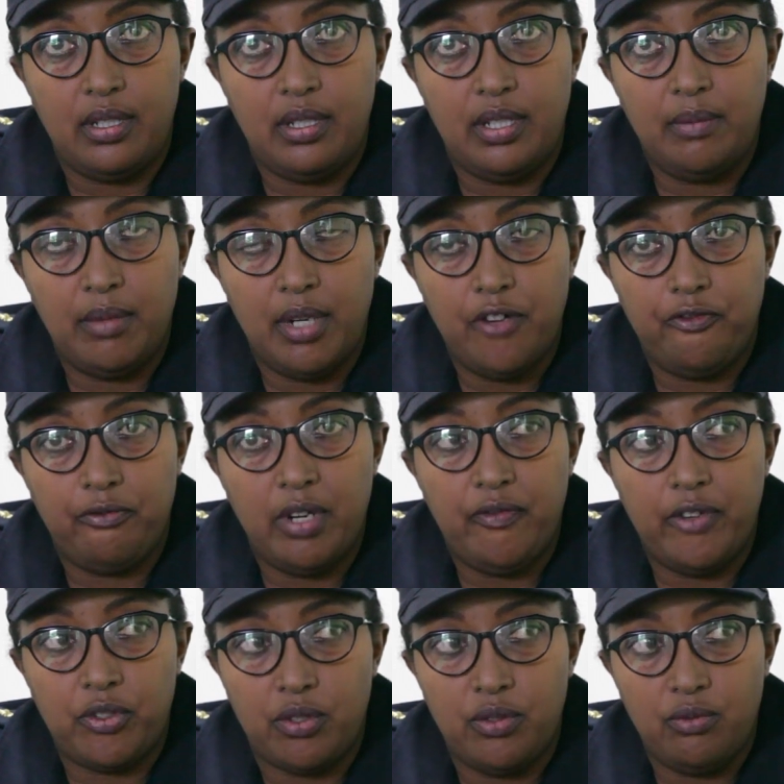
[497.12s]
impamvu
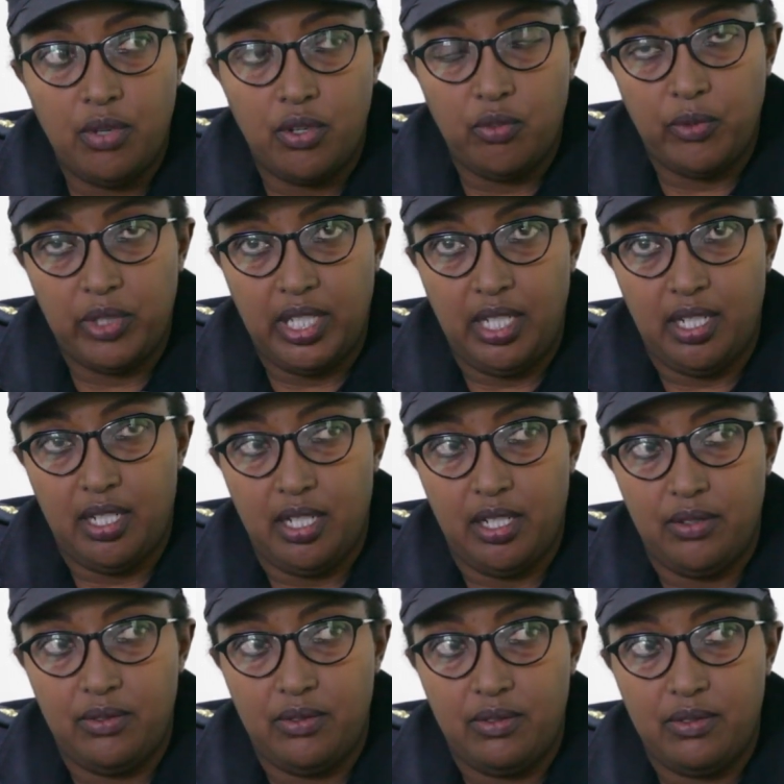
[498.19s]
bafashwe no kwara umutekano